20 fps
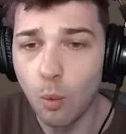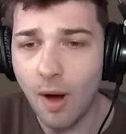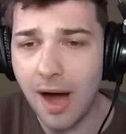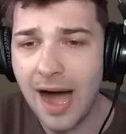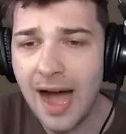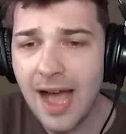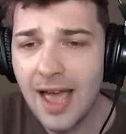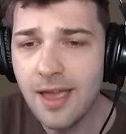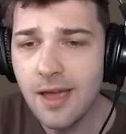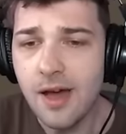
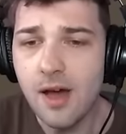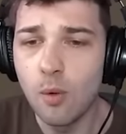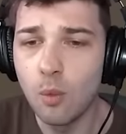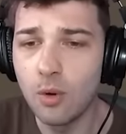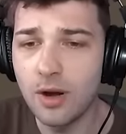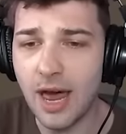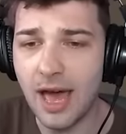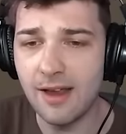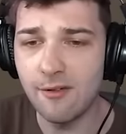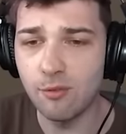Why
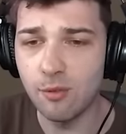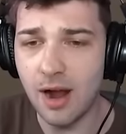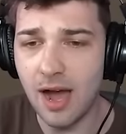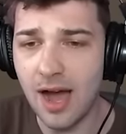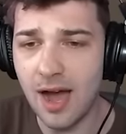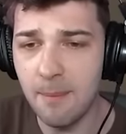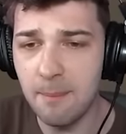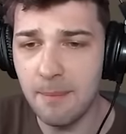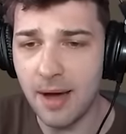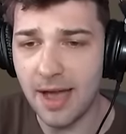would I
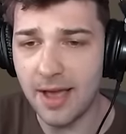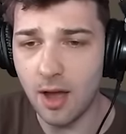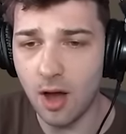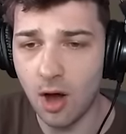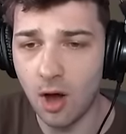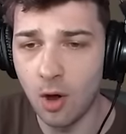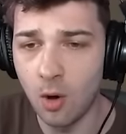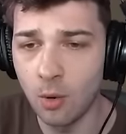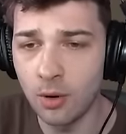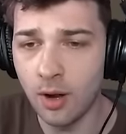rob my
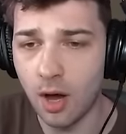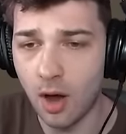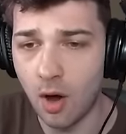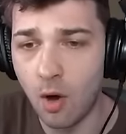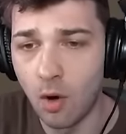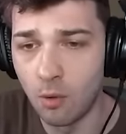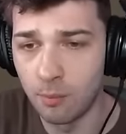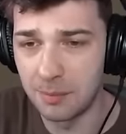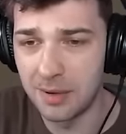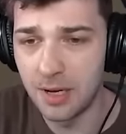own home?